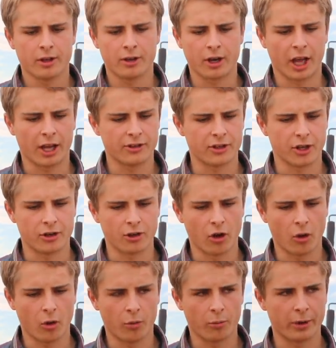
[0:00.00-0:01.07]
And I said
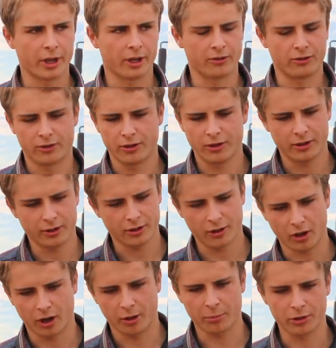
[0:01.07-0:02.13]
no because
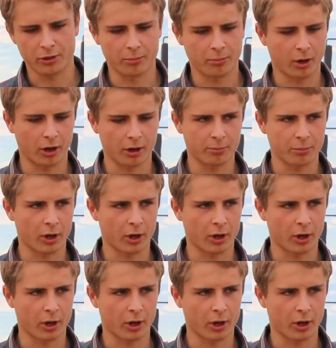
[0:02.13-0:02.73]
got to put the park